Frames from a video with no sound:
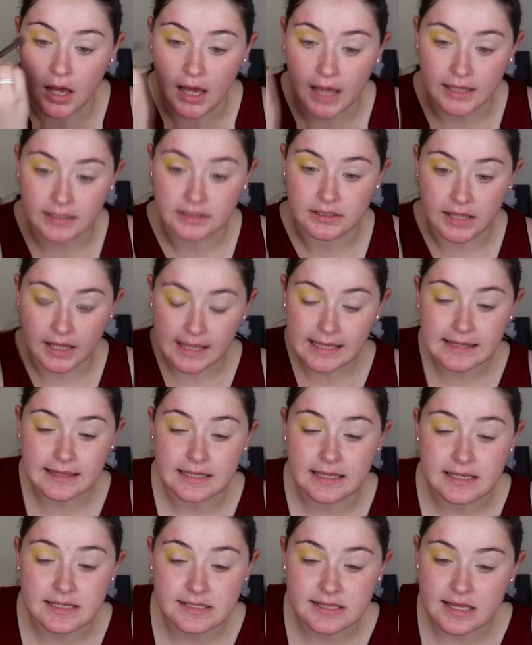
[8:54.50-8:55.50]
I like
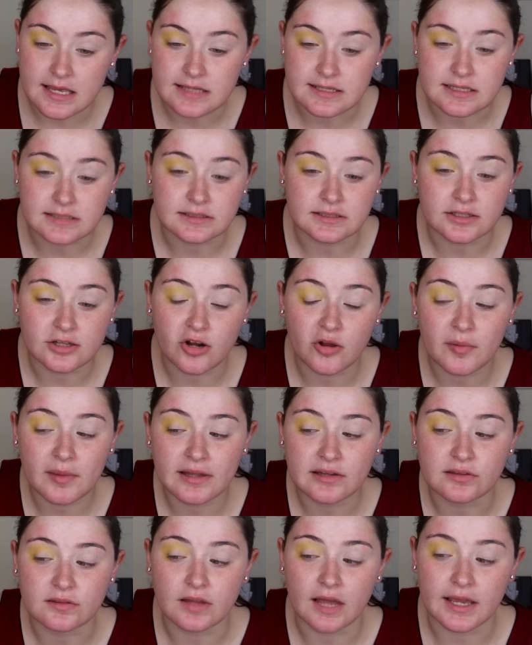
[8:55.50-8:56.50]
this. It's a little
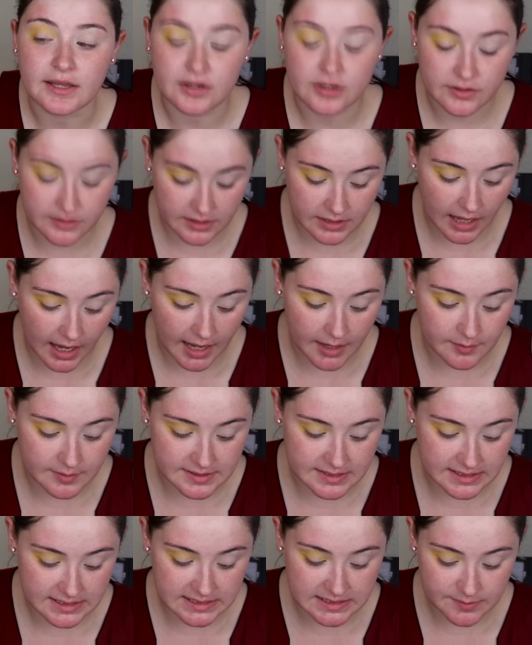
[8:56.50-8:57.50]
bit lighter than I
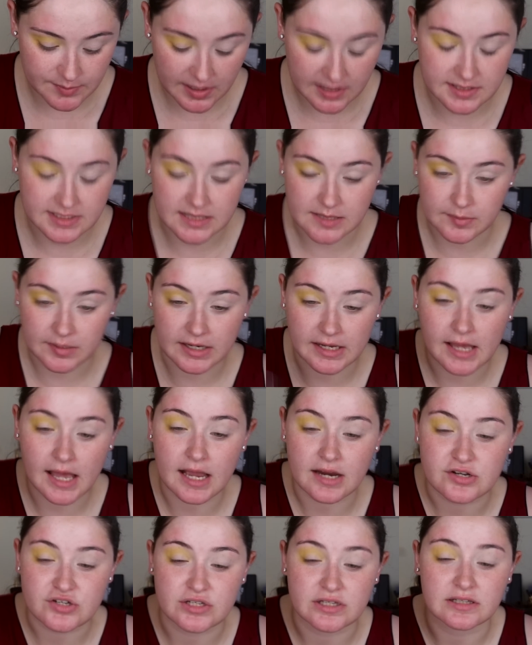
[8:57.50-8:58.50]
was expecting, but I
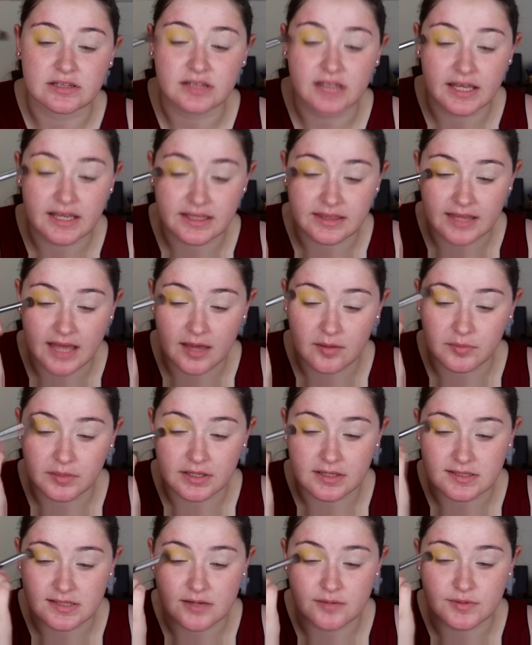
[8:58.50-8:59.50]
actually like that
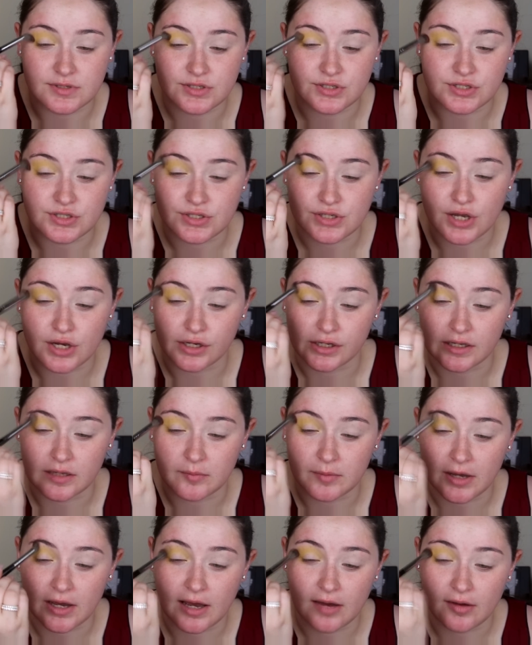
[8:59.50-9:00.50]
because I was just talking
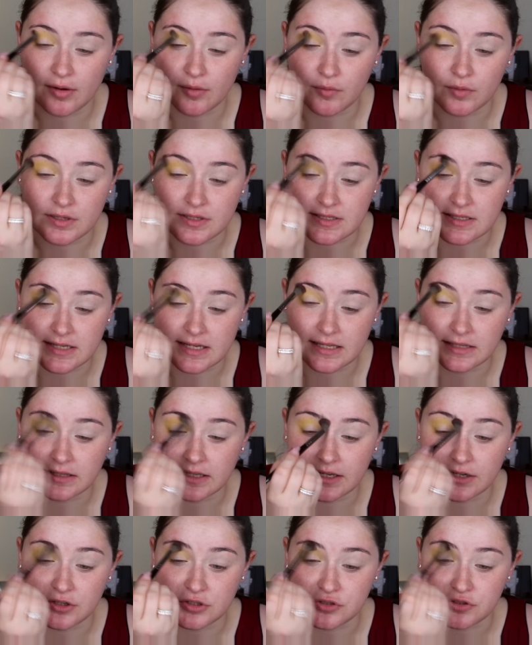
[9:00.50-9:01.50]
about how I wanted a
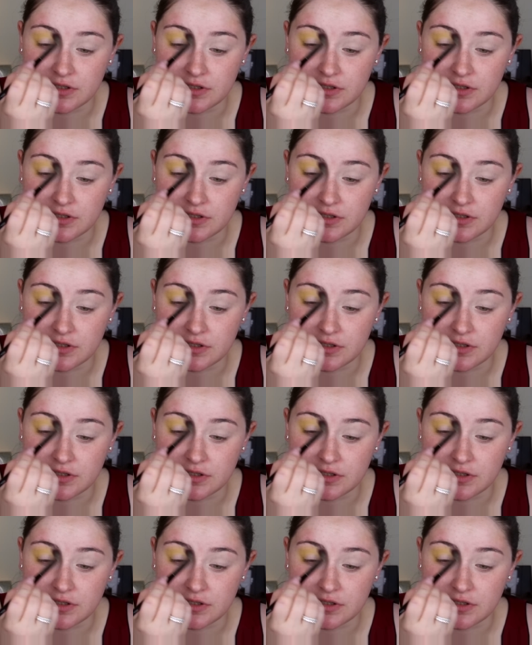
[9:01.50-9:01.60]
lighter